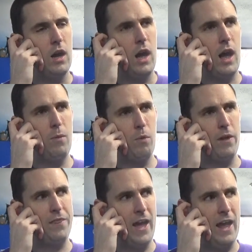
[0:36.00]
I
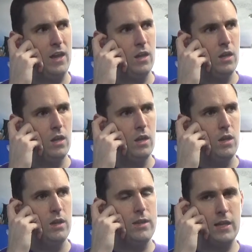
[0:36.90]
want that.
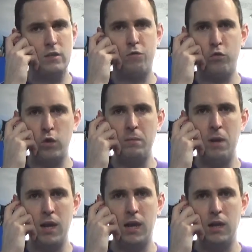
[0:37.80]
That's free
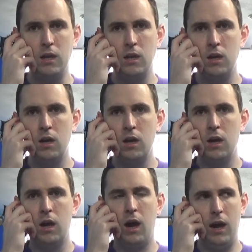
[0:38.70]
money.
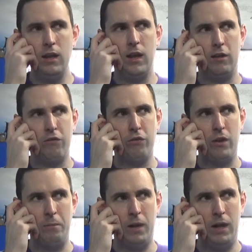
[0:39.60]
I like
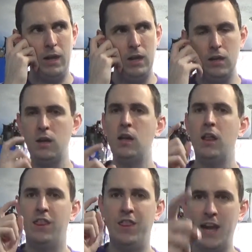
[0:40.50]
free money.
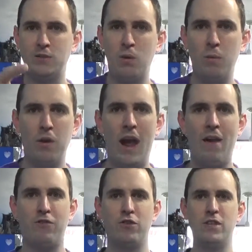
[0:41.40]
That's what we're
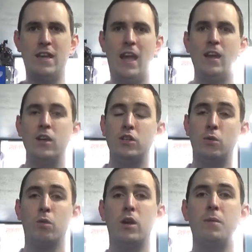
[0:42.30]
after today. So
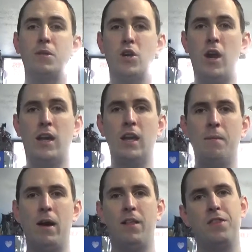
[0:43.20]
we're going to be talking
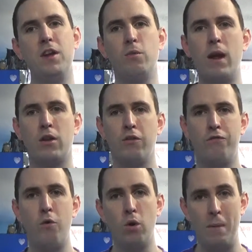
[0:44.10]
about a theoretical
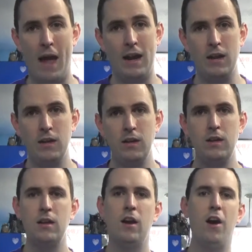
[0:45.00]
format
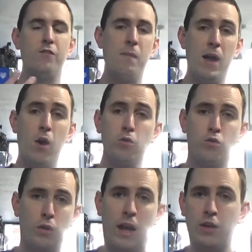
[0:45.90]
of my own
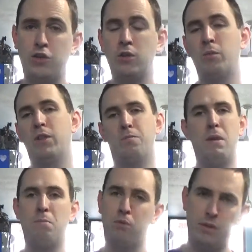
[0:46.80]
creation with
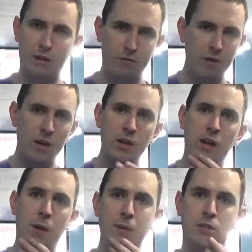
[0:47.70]
people that have
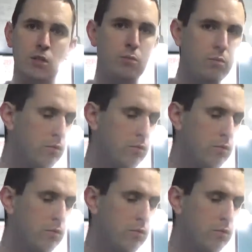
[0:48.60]
come into